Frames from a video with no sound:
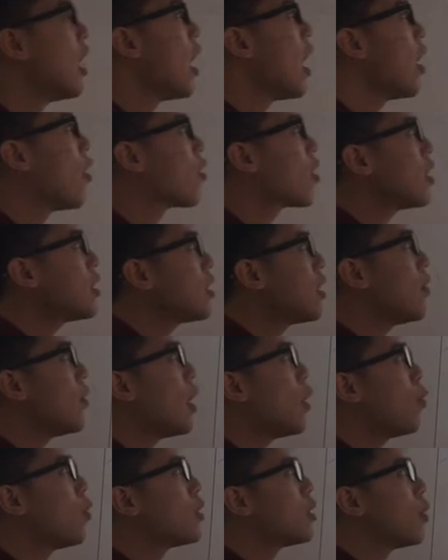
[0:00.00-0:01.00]
Our
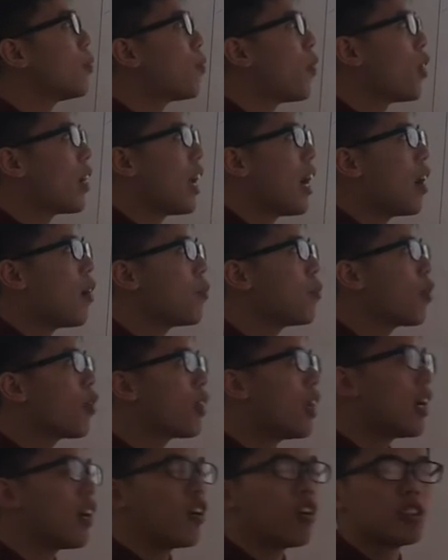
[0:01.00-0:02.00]
customer will support our
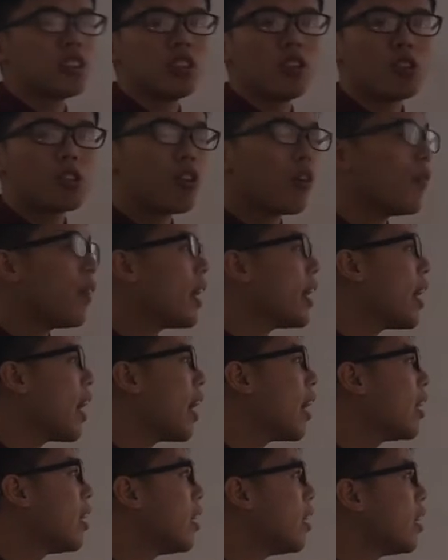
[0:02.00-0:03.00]
product on social
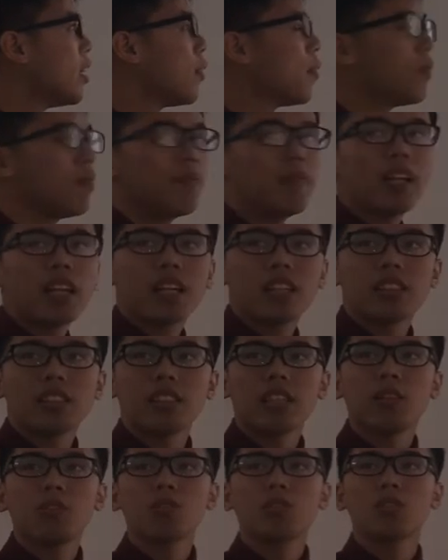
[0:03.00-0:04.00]
media. Because
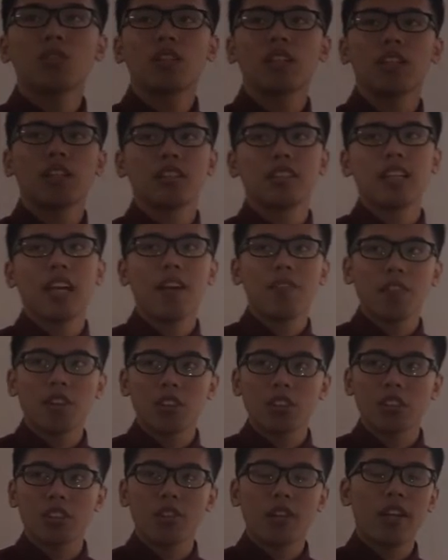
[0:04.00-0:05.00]
due to the time
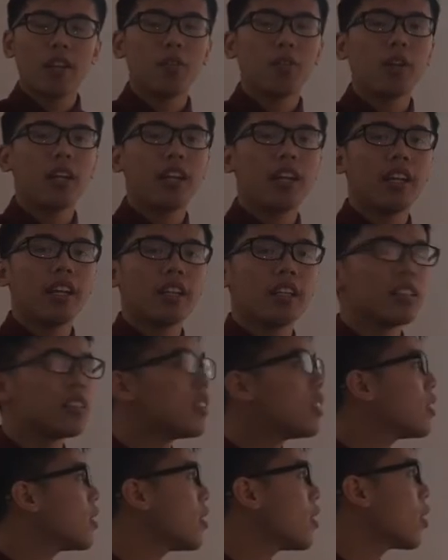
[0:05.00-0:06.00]
constraint, we
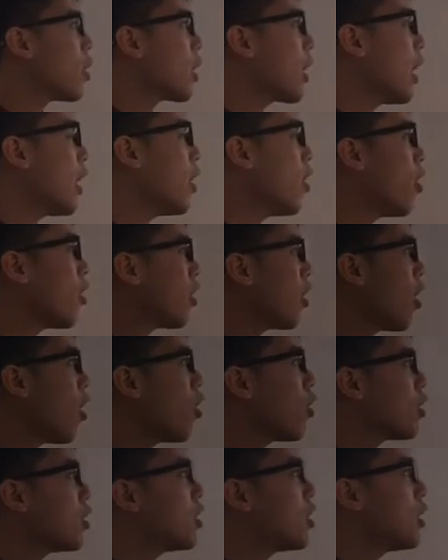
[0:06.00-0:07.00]
cannot
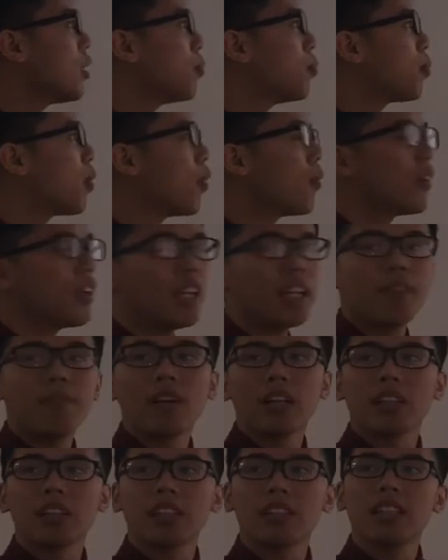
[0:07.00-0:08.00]
launch it properly,
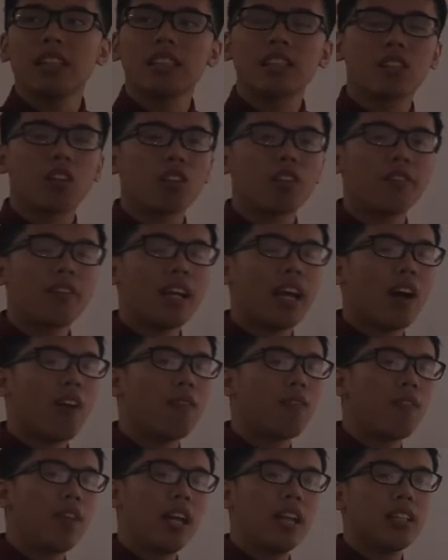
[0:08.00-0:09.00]
but this is going to be
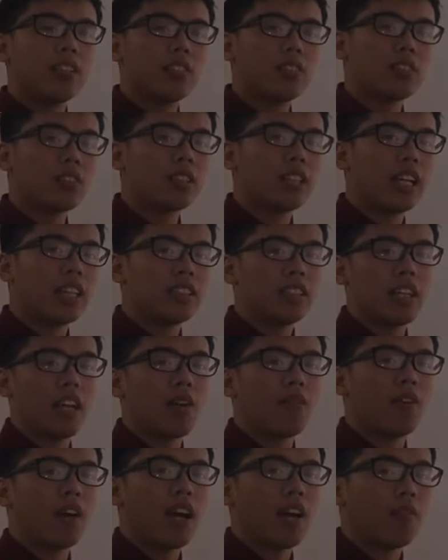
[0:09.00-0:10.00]
our plan to test
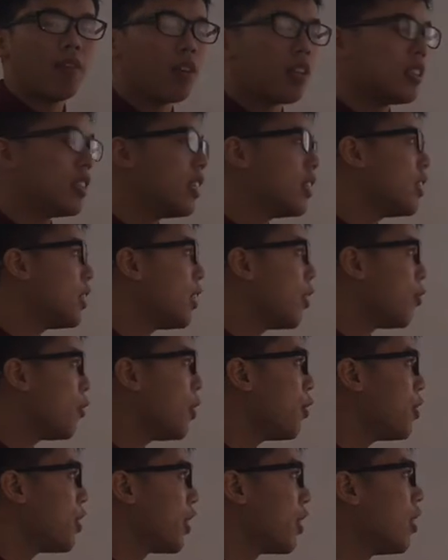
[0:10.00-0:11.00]
our hypothesis in the
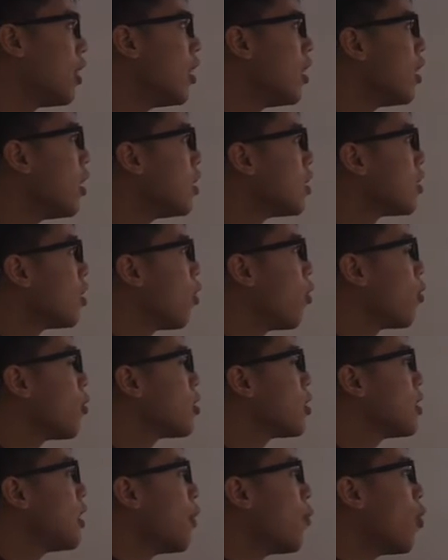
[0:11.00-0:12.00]
future. So
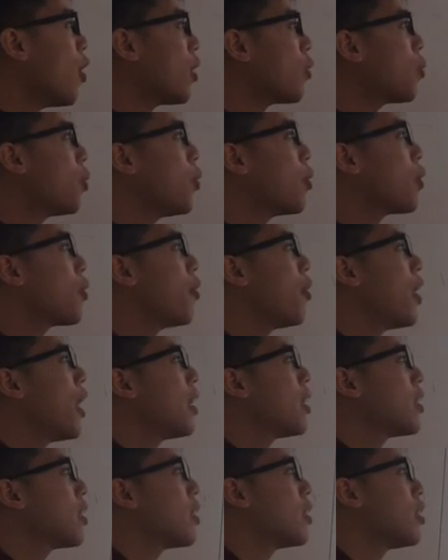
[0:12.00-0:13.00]
step one, we'll
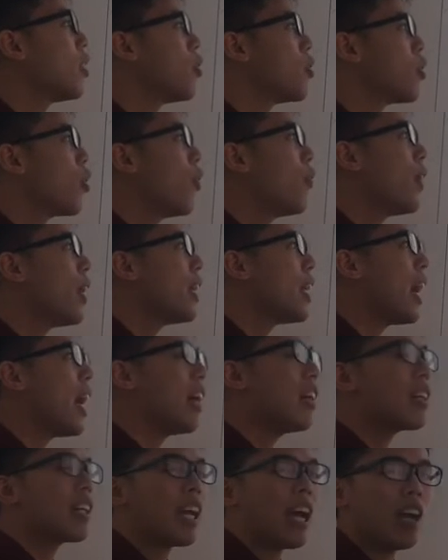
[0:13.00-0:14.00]
create the social
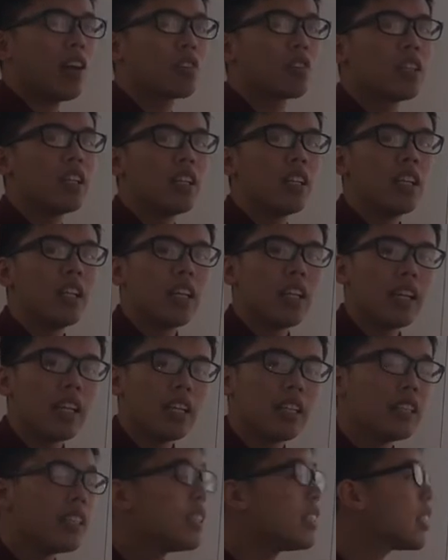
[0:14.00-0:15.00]
media account.
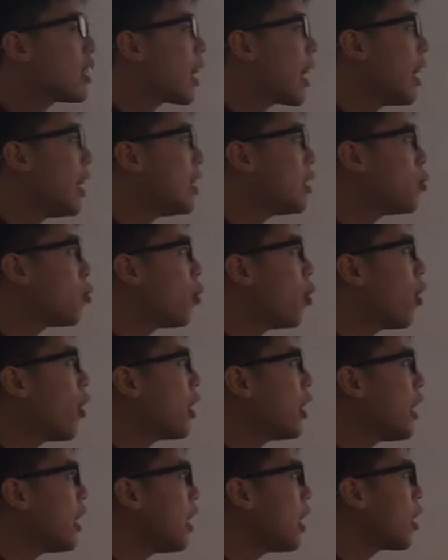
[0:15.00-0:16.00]
In this case, we
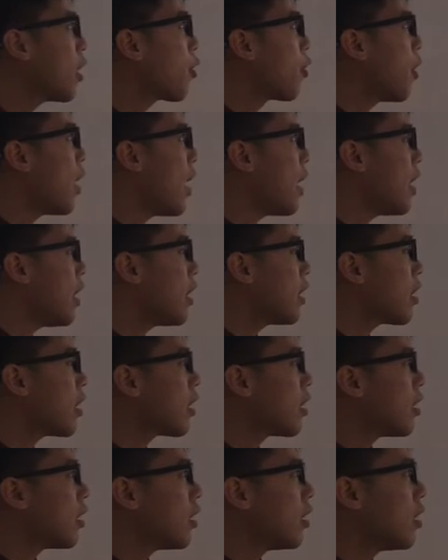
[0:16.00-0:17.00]
already created
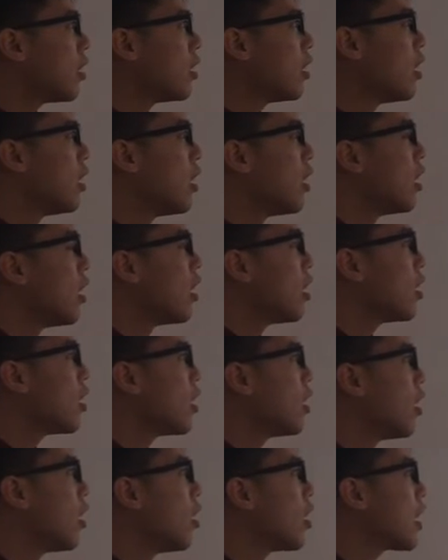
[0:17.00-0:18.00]
the
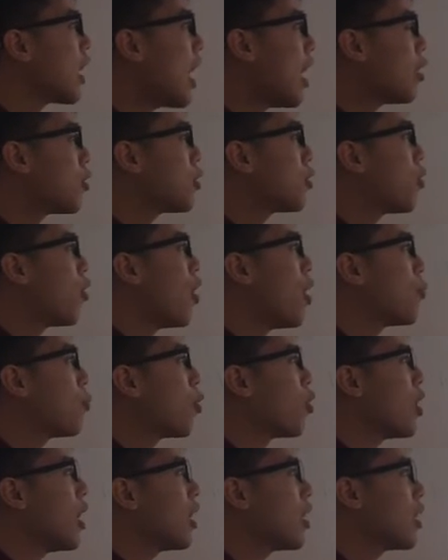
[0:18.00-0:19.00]
account for our
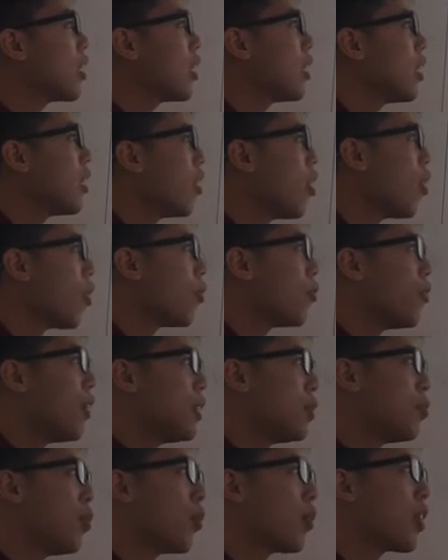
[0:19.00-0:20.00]
product on
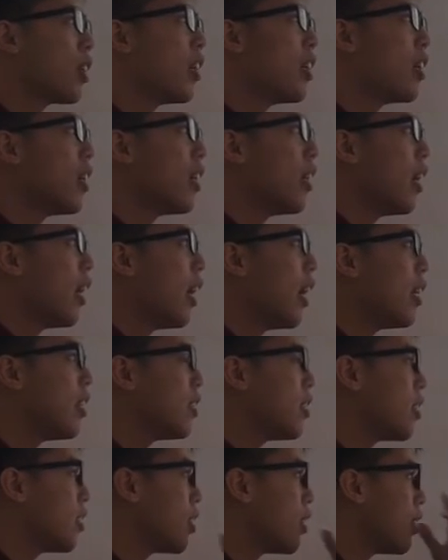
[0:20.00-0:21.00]
Facebook.
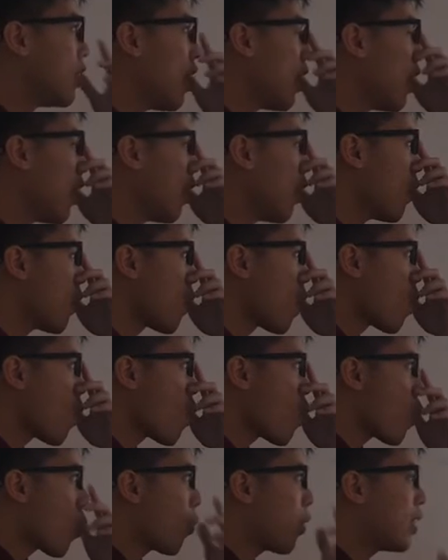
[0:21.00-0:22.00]
And the second
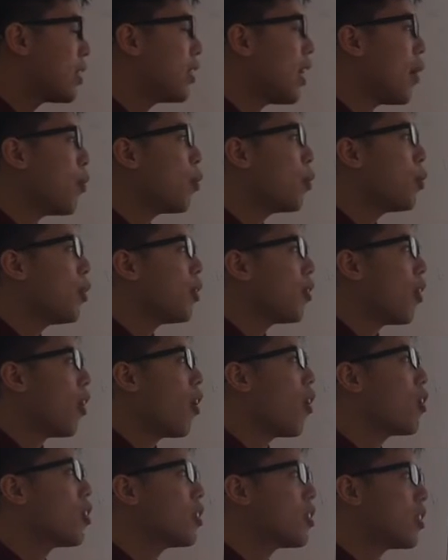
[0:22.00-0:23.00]
step, we will
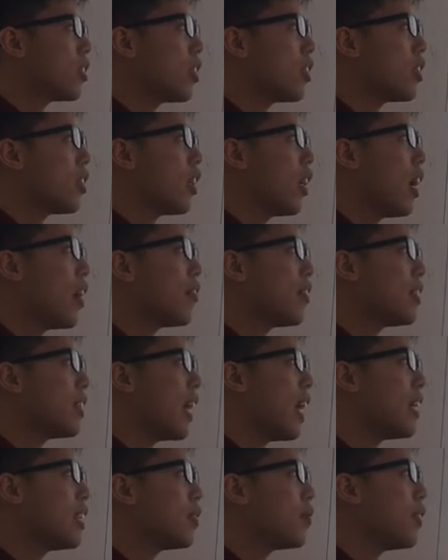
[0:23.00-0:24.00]
launch the
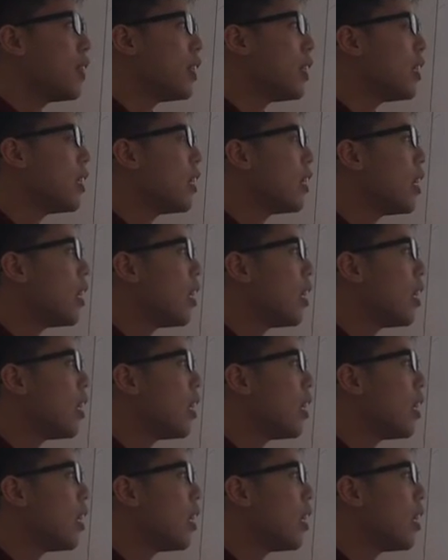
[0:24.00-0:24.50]
advertisement.